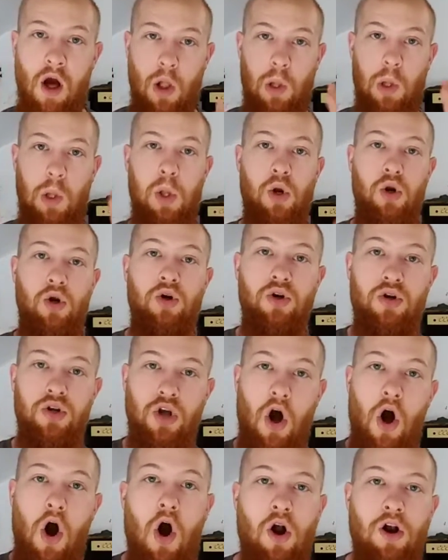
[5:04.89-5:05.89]
learn to
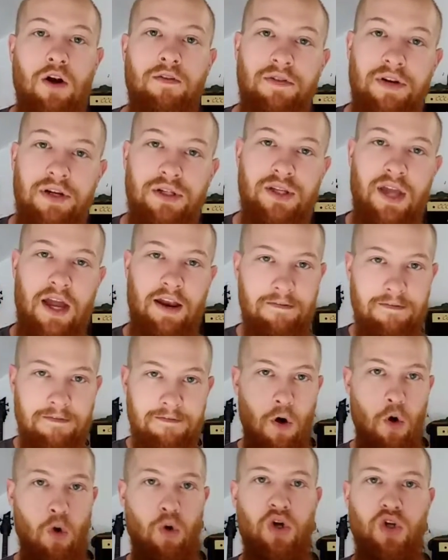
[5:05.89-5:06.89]
harvest and
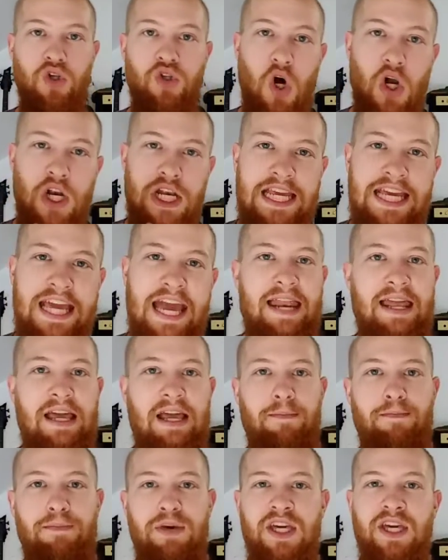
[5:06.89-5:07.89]
focus on
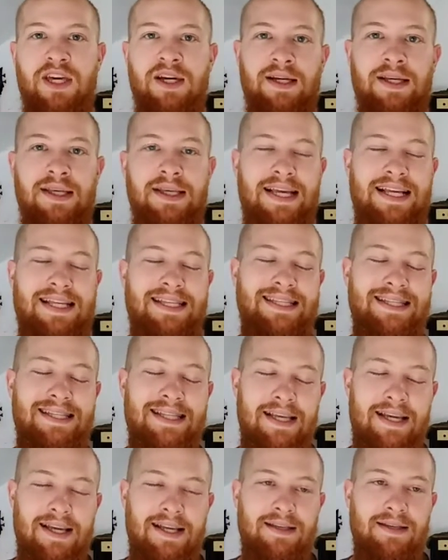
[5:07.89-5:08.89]
getting, because
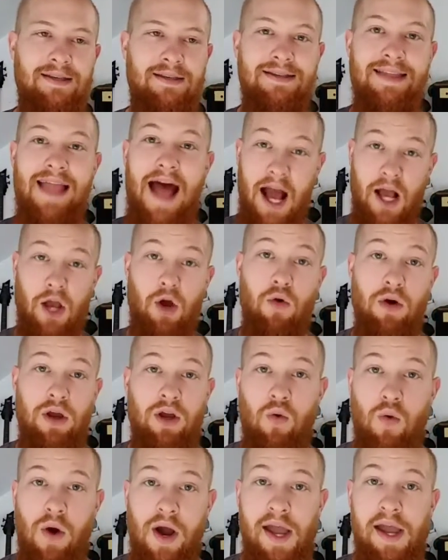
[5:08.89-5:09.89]
it's not going
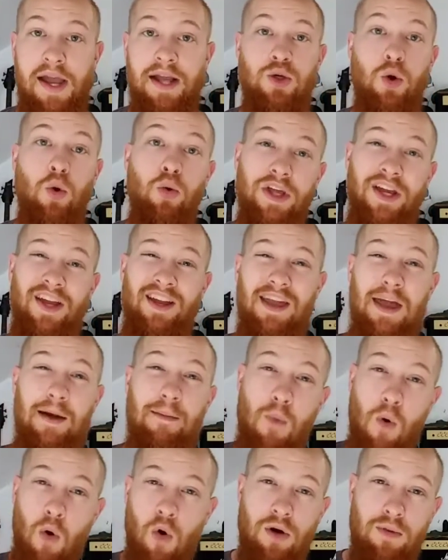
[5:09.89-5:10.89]
away. It's only going to get
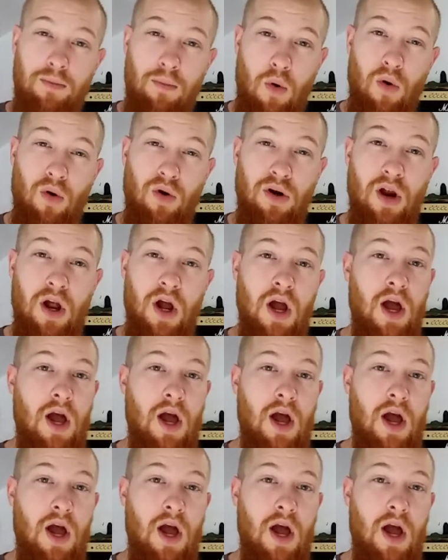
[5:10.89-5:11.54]
more and more,